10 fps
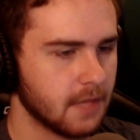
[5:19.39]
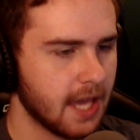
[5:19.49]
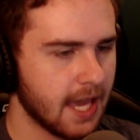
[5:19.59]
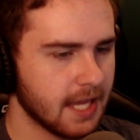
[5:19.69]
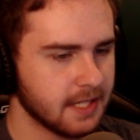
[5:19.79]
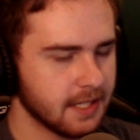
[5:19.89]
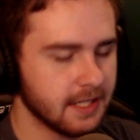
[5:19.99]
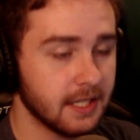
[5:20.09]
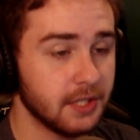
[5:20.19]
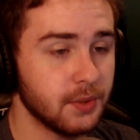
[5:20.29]
And
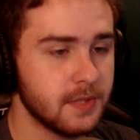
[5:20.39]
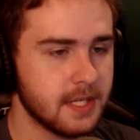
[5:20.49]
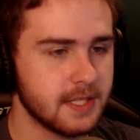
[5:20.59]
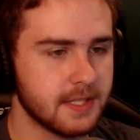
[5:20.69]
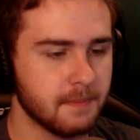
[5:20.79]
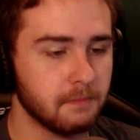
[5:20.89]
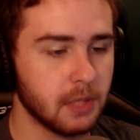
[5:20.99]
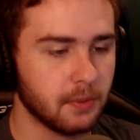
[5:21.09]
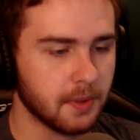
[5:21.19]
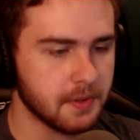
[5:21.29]
he uses
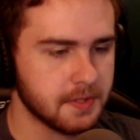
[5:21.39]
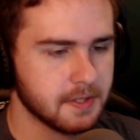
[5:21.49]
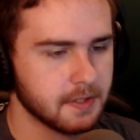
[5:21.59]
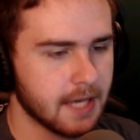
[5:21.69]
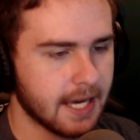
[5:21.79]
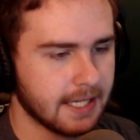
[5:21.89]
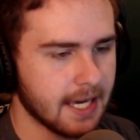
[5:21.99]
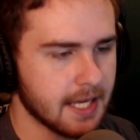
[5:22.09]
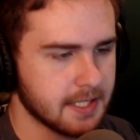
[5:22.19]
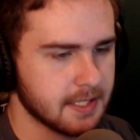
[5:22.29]
mirrors, I
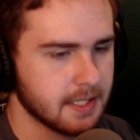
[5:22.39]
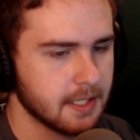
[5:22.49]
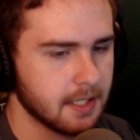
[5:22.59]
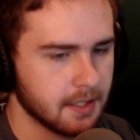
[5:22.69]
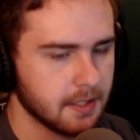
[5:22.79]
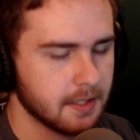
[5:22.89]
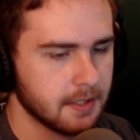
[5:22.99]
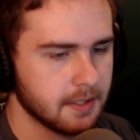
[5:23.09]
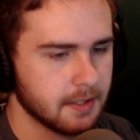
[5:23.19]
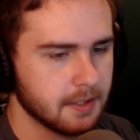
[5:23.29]
guess.
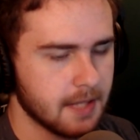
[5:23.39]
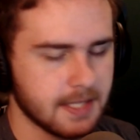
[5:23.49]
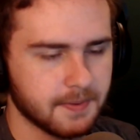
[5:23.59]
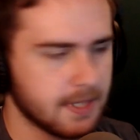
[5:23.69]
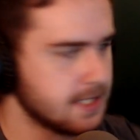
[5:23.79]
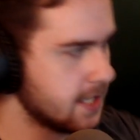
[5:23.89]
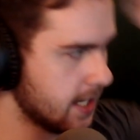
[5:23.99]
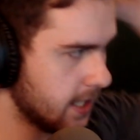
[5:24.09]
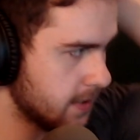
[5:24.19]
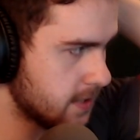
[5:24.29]
That's what he said.
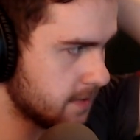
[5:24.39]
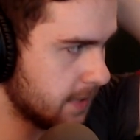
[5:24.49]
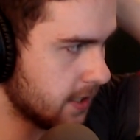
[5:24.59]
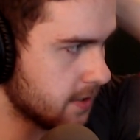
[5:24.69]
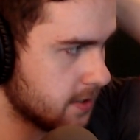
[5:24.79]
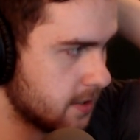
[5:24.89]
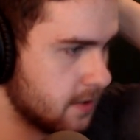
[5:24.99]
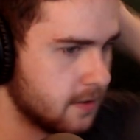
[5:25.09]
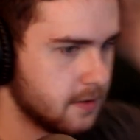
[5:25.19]
He uses mirrors.